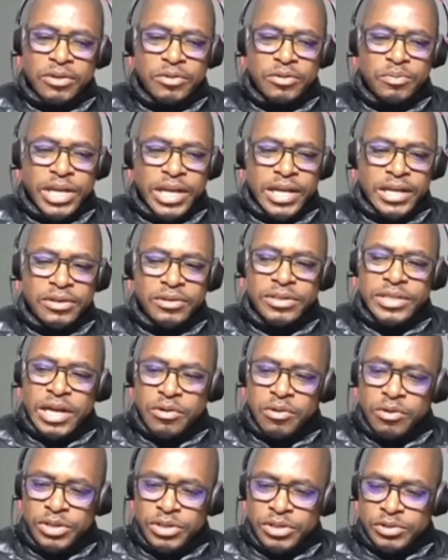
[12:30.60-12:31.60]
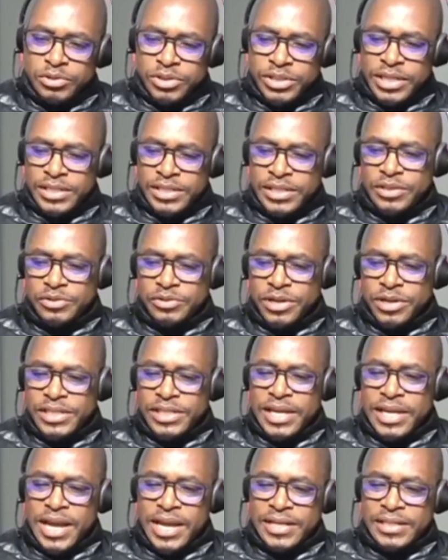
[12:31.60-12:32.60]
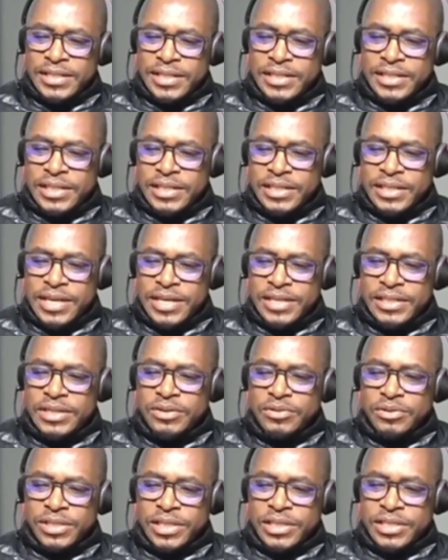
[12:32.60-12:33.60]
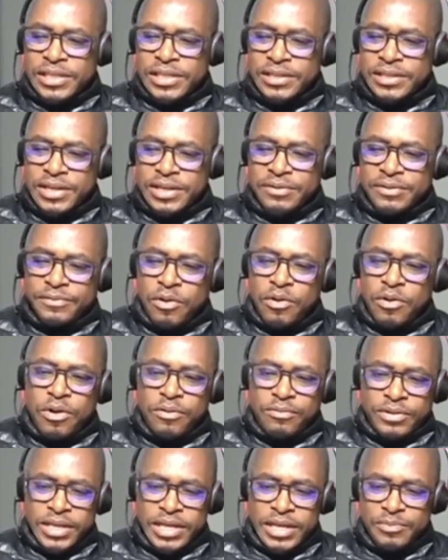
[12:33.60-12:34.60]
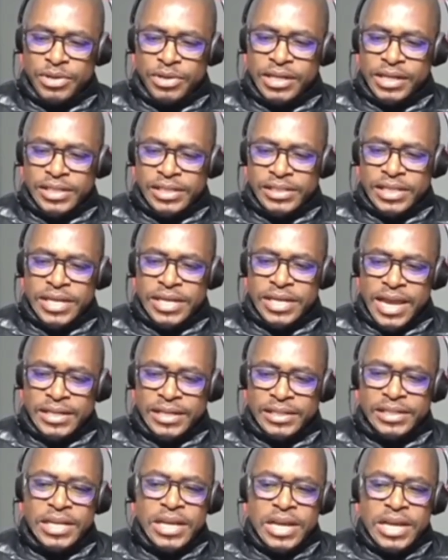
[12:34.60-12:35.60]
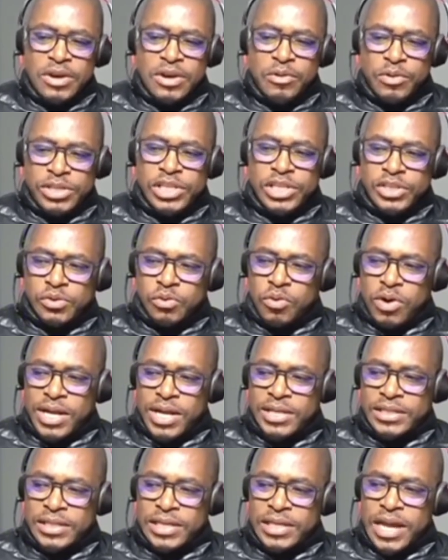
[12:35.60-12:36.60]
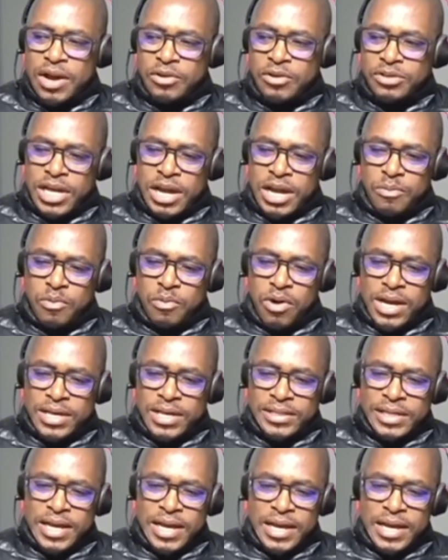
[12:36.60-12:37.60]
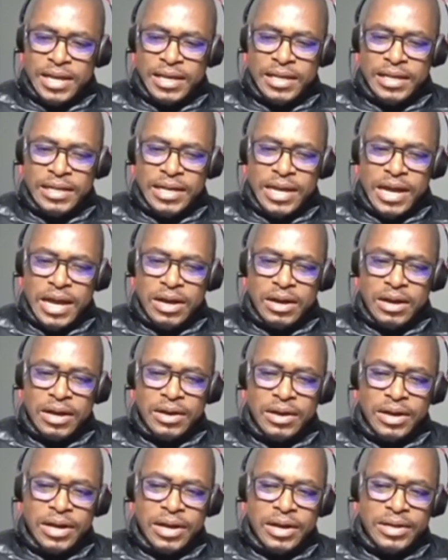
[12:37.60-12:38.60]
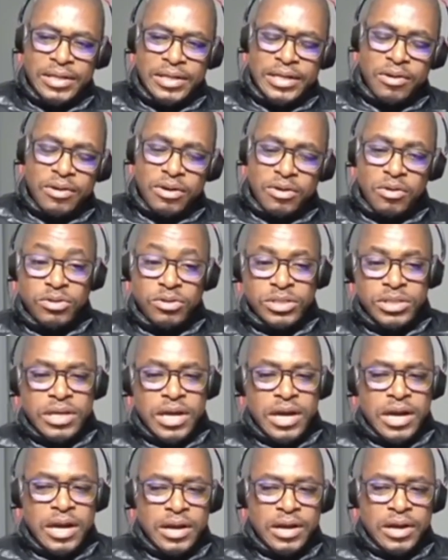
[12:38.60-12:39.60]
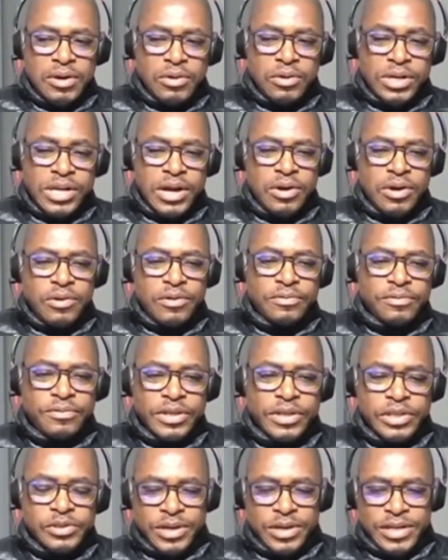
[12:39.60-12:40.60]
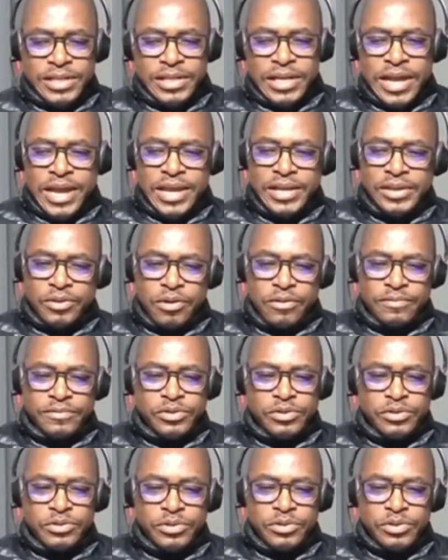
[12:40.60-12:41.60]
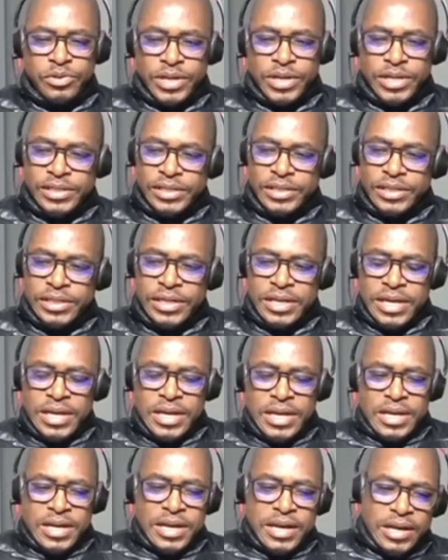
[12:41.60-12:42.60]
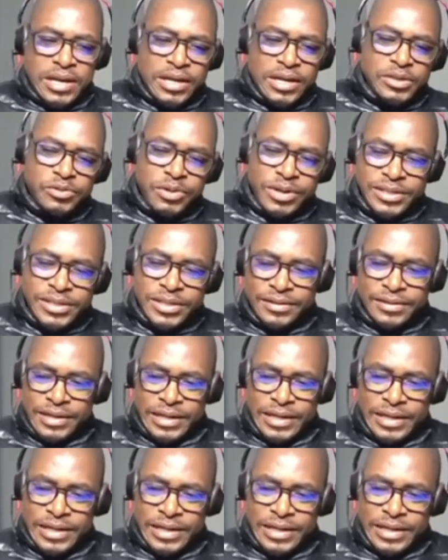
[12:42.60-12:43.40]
handled according to Section 29, Section 30, or Section 34 of the Immigration Act, which is what the outcome was in our court order of the 28th of June 2023.